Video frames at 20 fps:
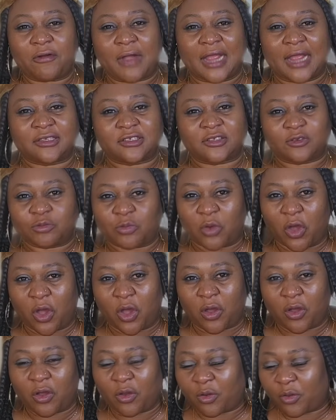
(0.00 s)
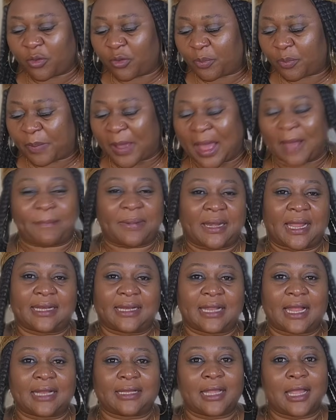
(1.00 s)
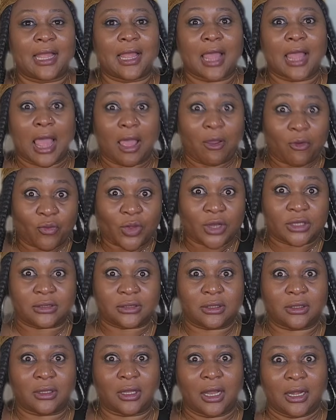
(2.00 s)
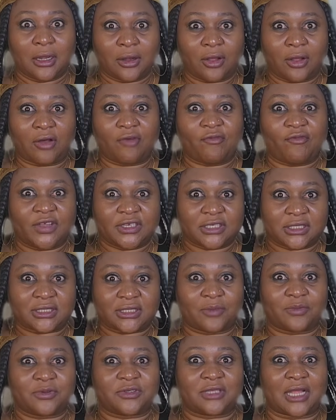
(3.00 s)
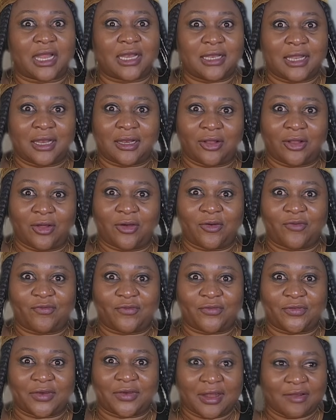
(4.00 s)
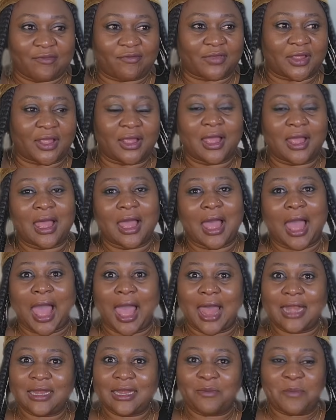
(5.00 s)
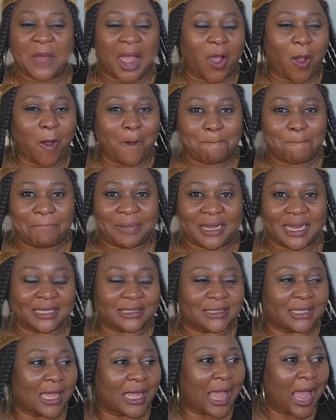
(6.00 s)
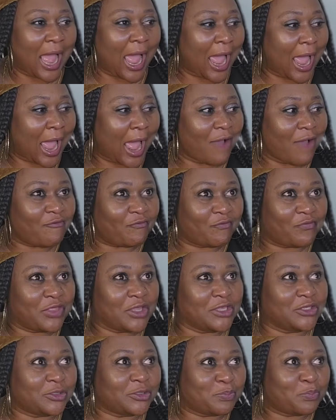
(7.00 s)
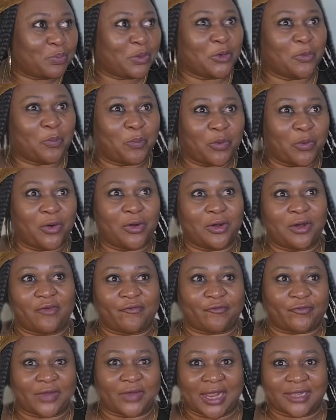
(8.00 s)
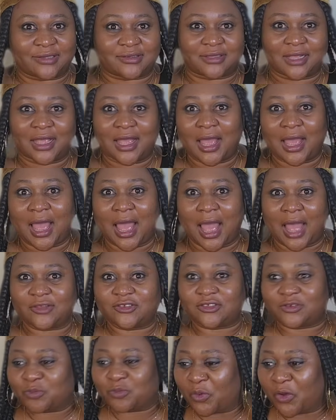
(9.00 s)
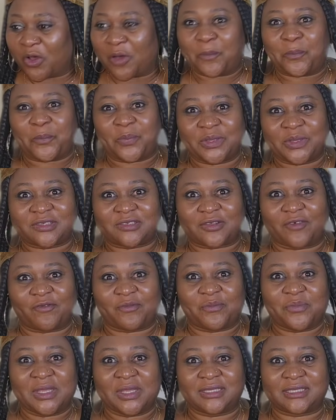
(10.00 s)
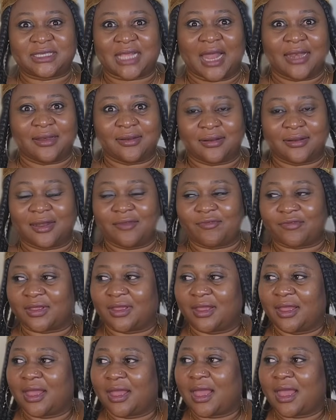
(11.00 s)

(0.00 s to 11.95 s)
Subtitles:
rice, small pap like that, with a lot of vegetables and a lot of gravy. And in my own plate, I have this big bowl of rice and small piece of meat and gravy.